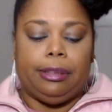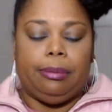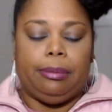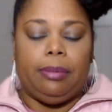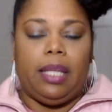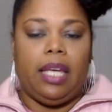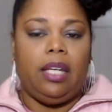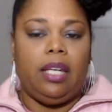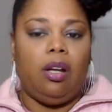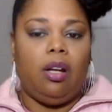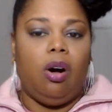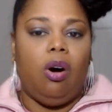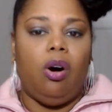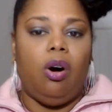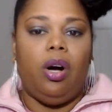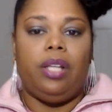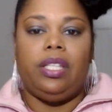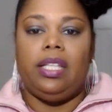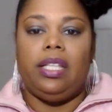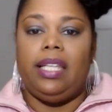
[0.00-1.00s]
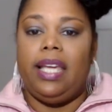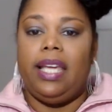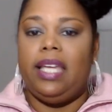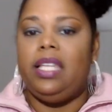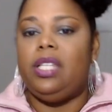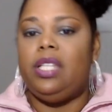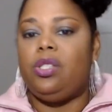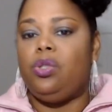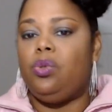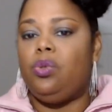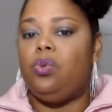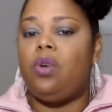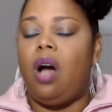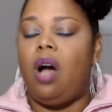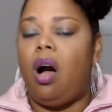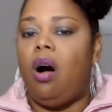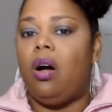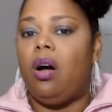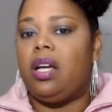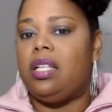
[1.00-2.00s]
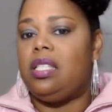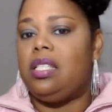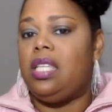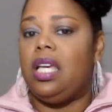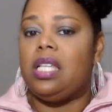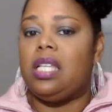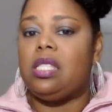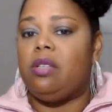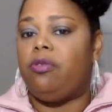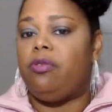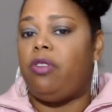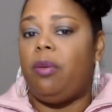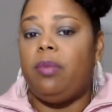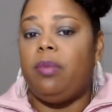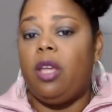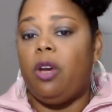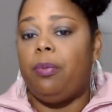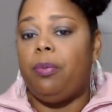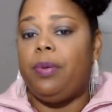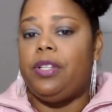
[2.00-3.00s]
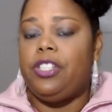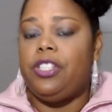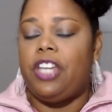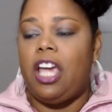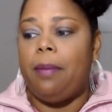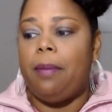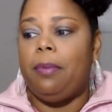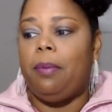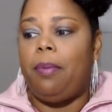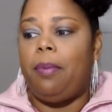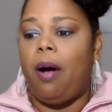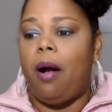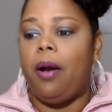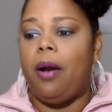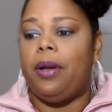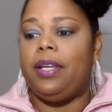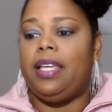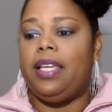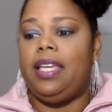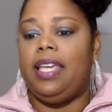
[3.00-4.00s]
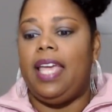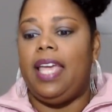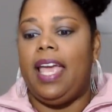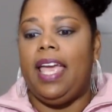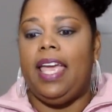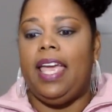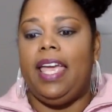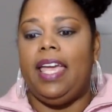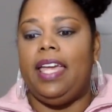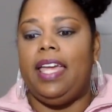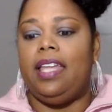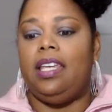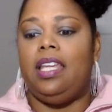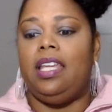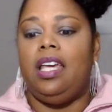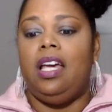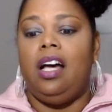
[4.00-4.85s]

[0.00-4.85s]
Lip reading: Later on, the ladies do call Contessa from their pajama party, and